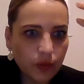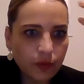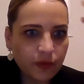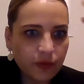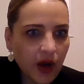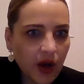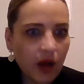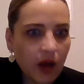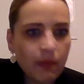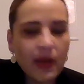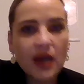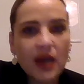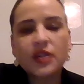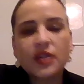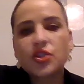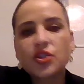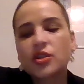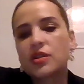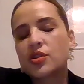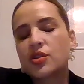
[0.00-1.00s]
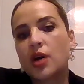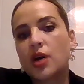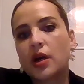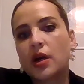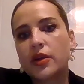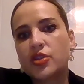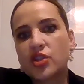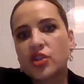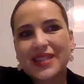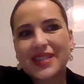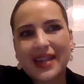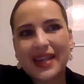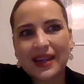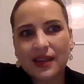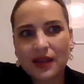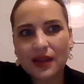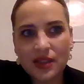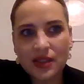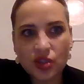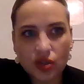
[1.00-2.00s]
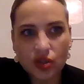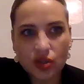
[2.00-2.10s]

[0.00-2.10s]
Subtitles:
farm manager's not, so it's like it's